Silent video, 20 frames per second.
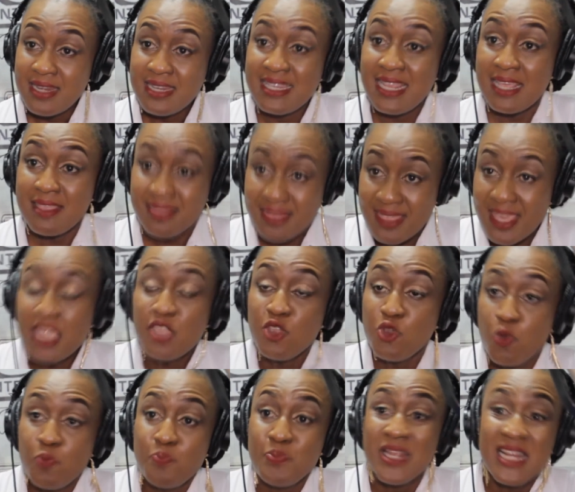The thing
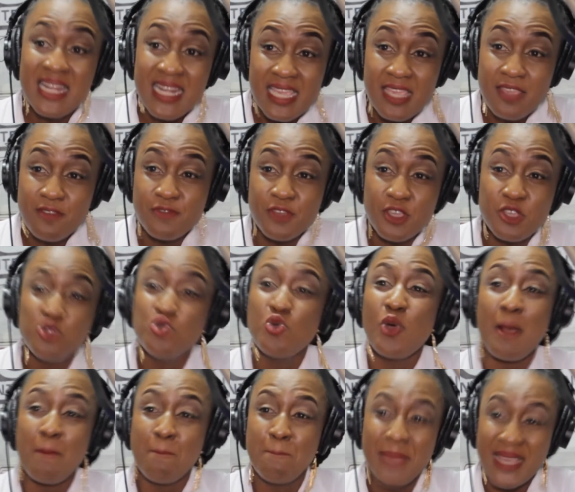you believe you
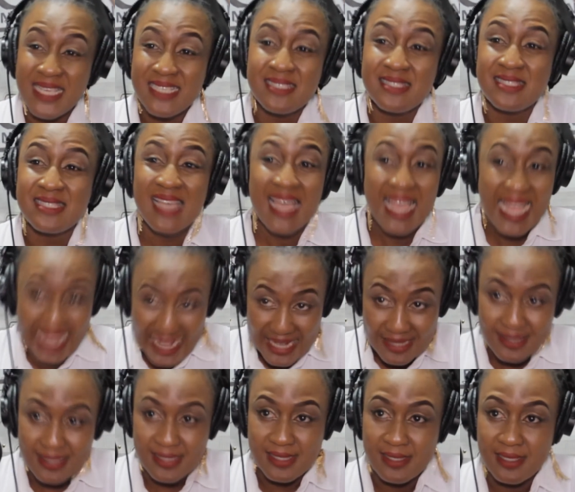are best
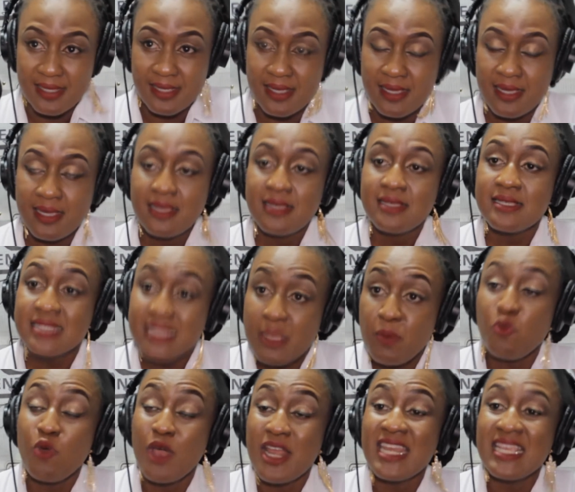at,
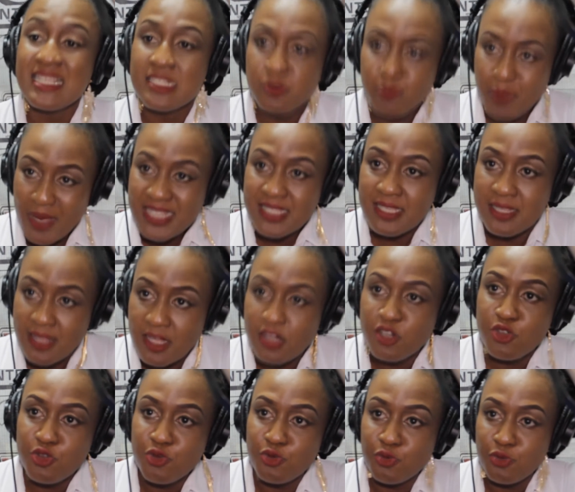someone is better
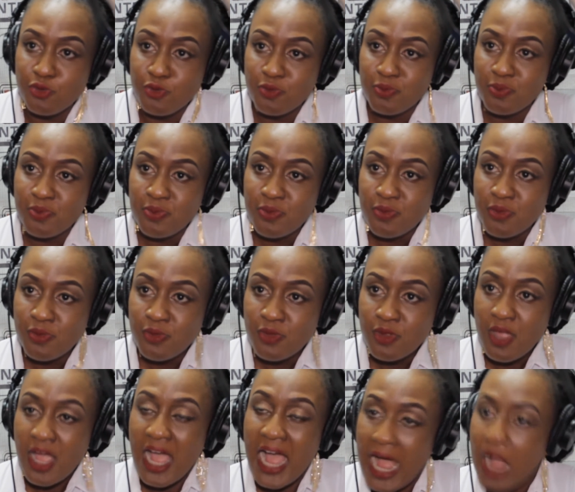than you.
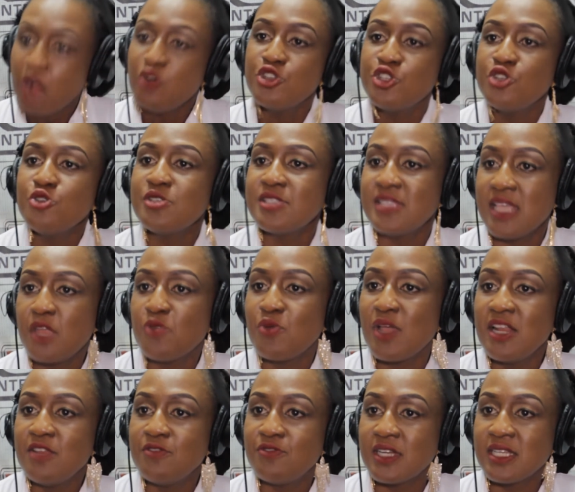How do you stay
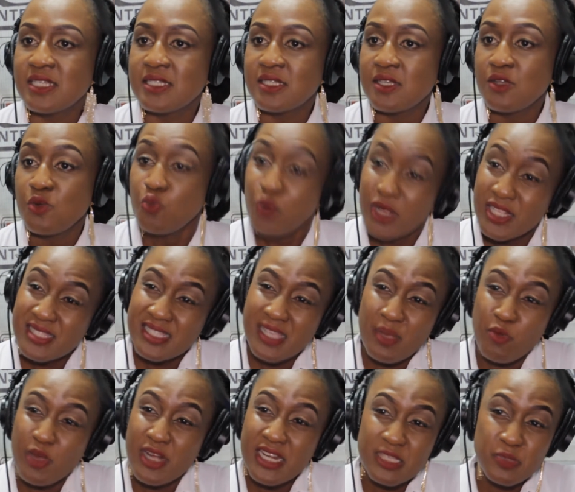relevant when
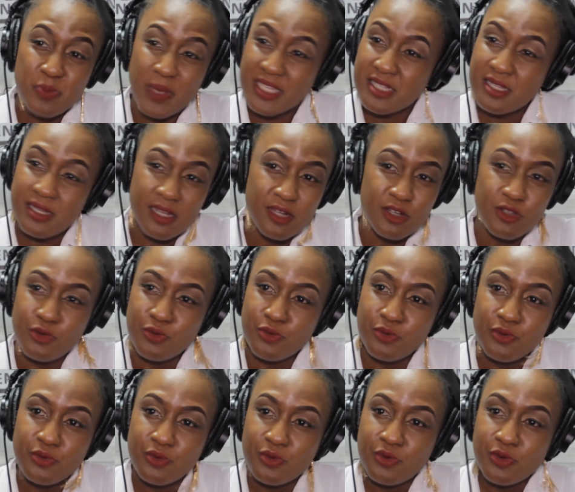someone is better than you?
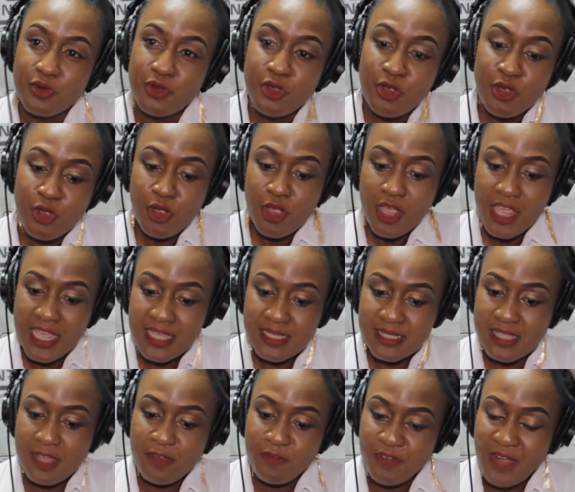It's
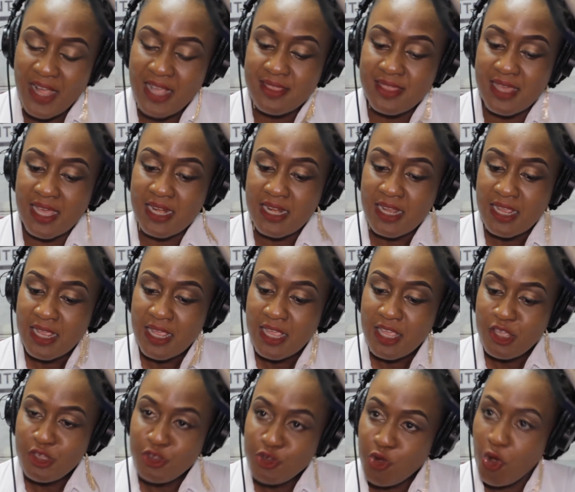the fact that
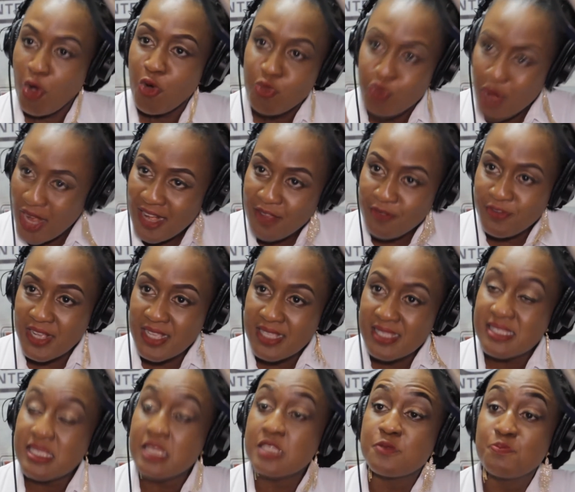your
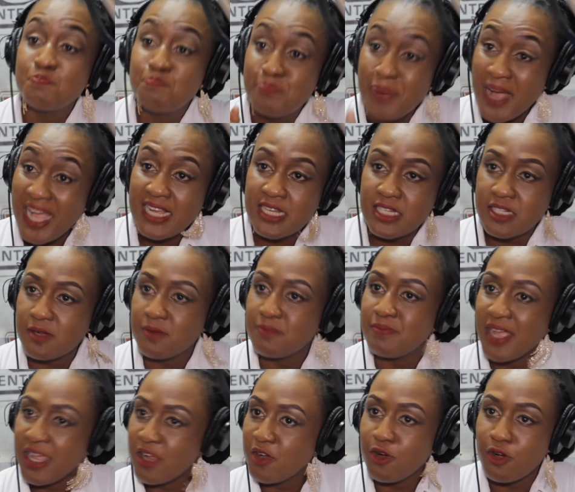relevance is backed
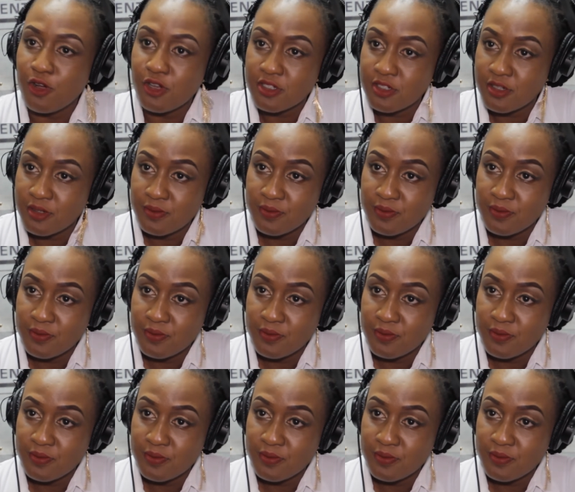by God.